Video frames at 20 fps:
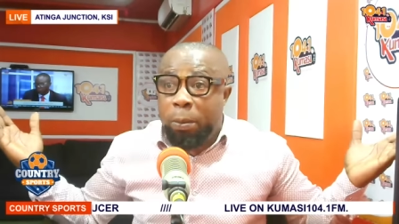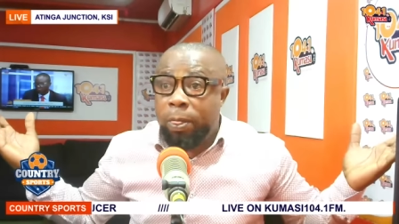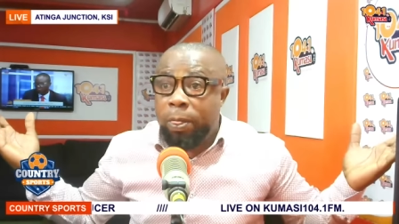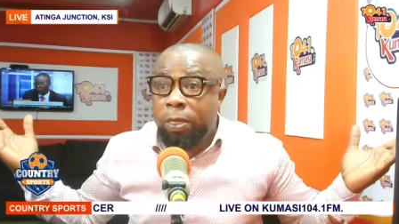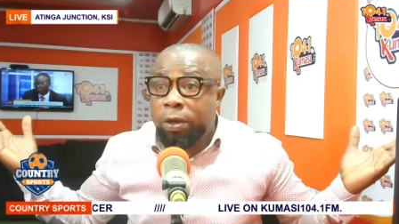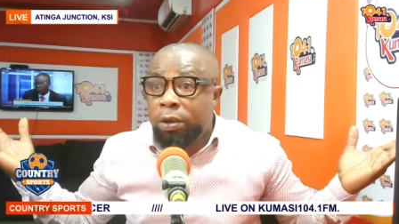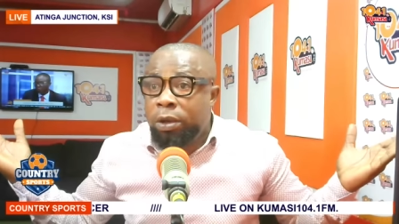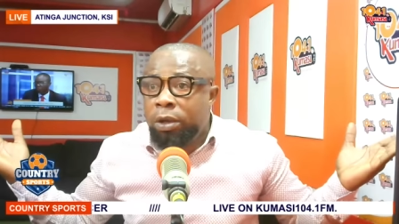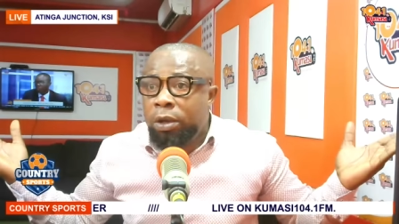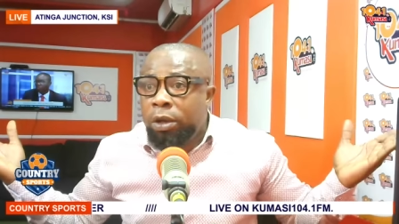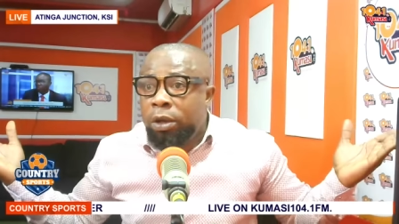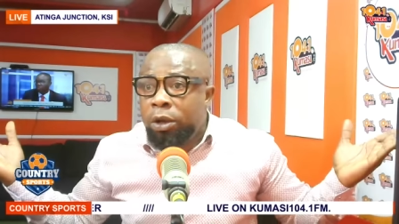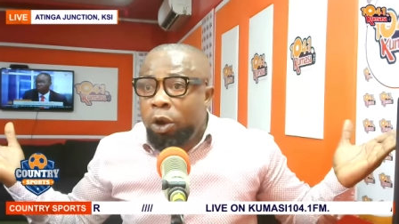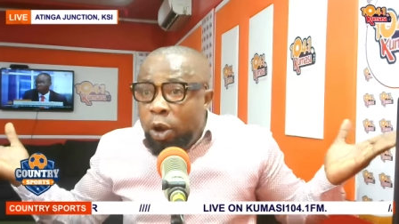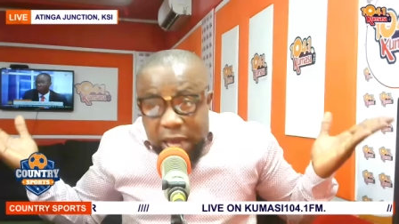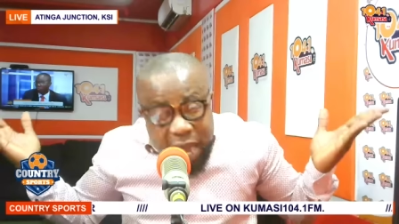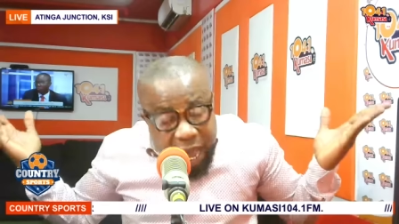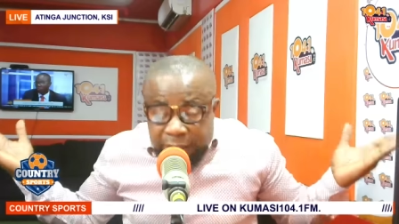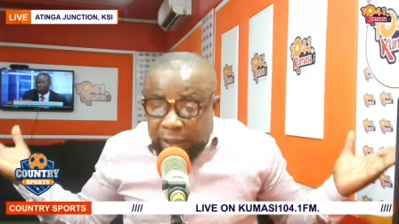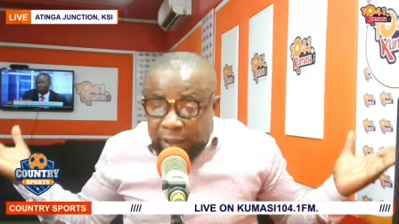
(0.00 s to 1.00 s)
Yeah, let him. Oh
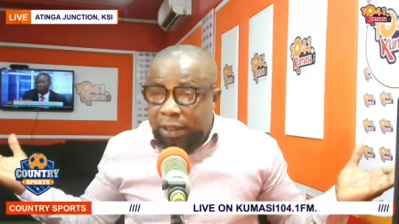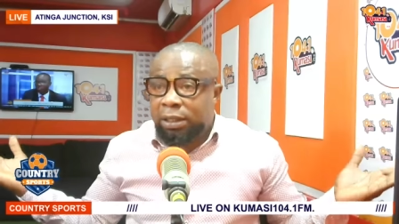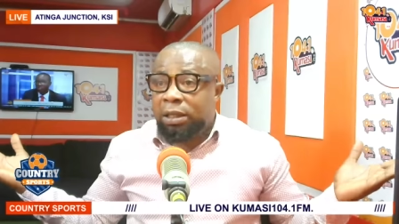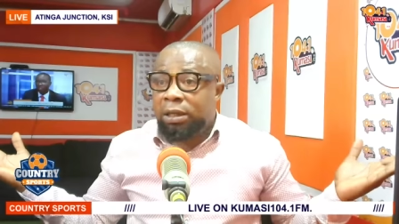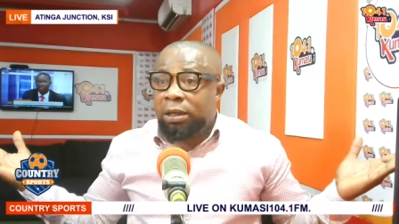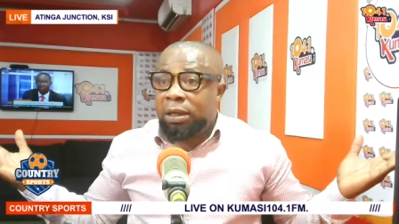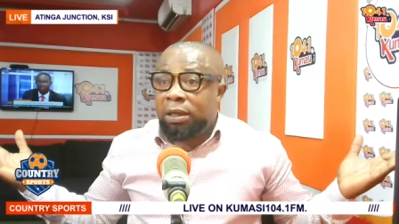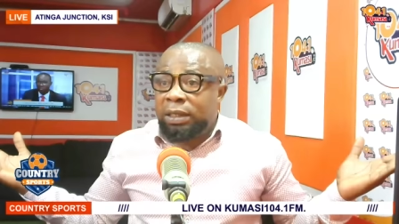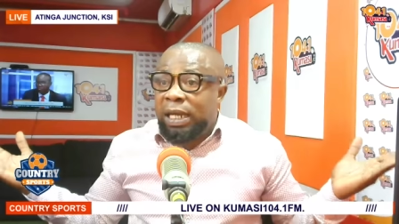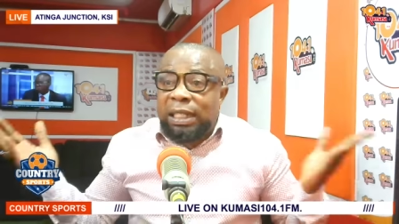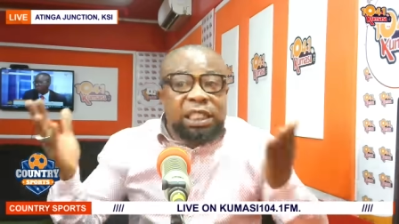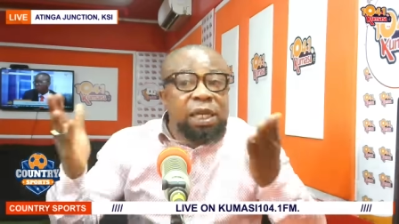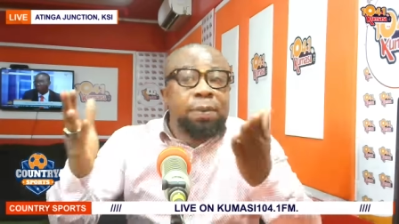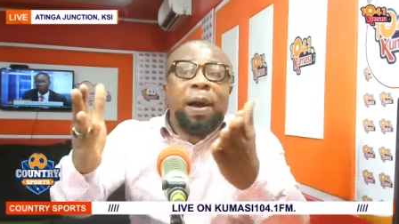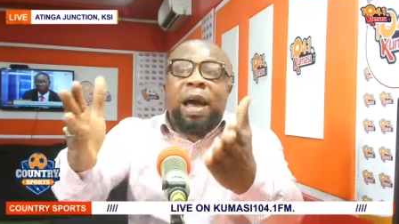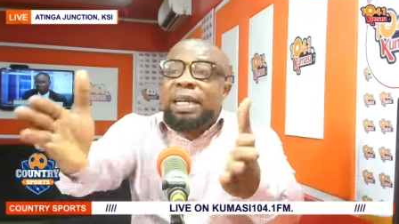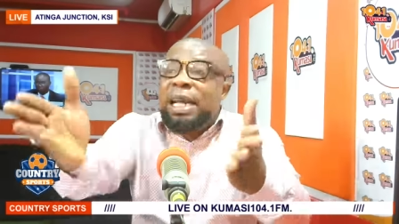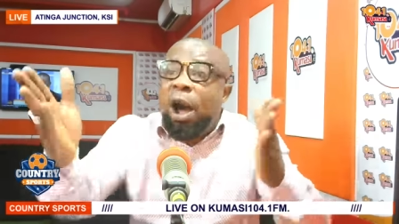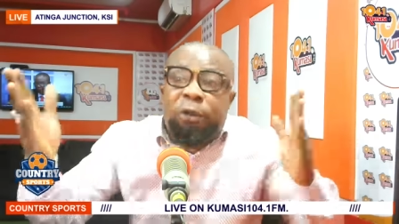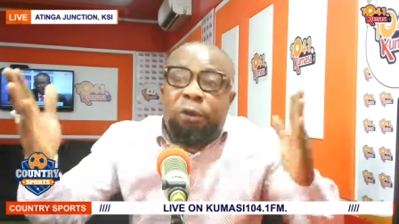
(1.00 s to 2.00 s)
yes. Yeah. So Di
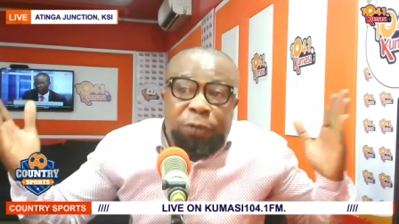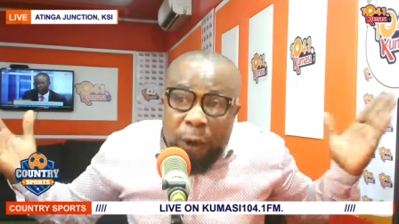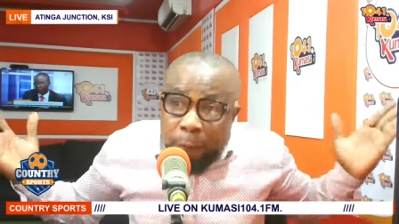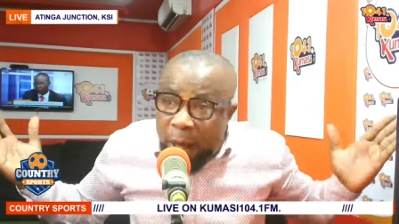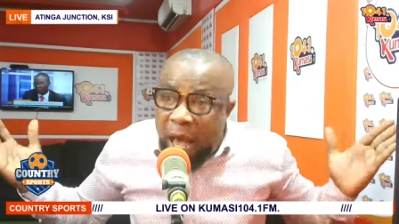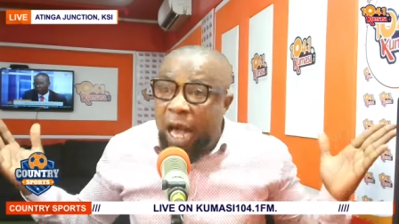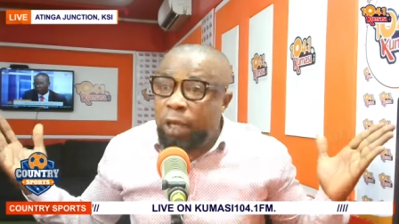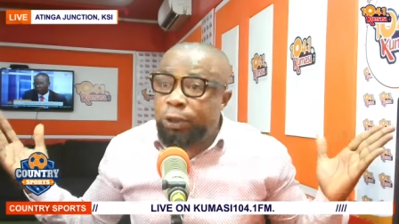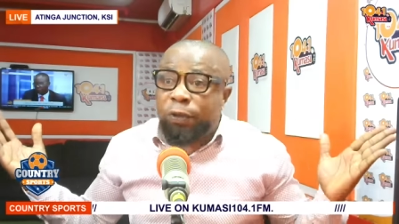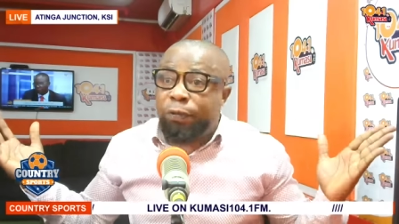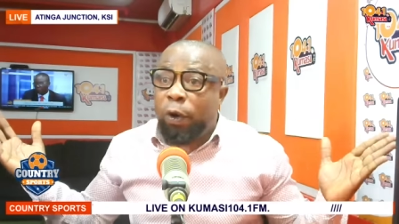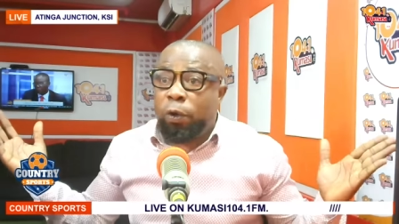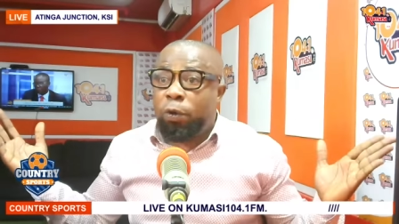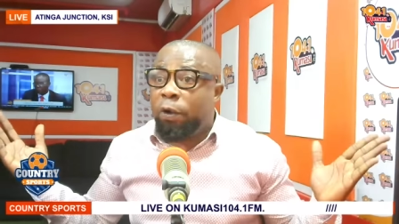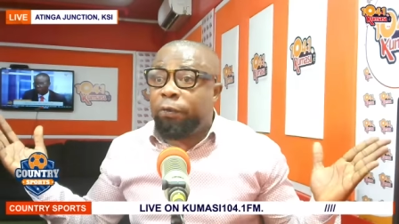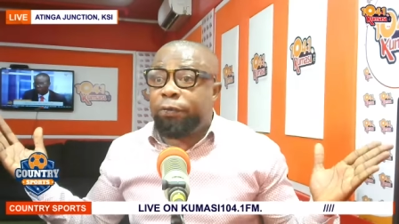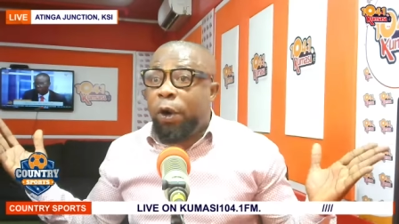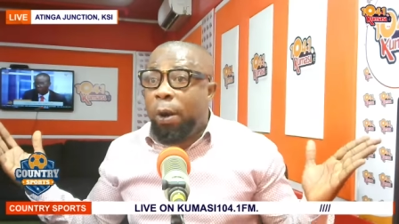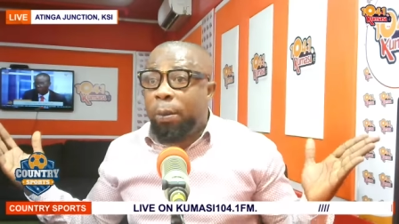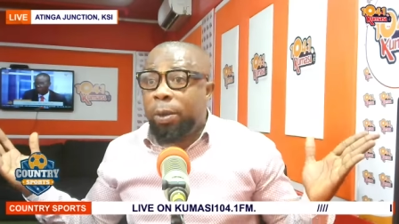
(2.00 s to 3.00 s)
Maria form has to
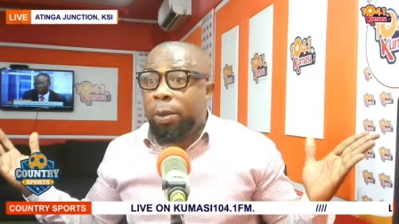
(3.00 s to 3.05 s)
focus form.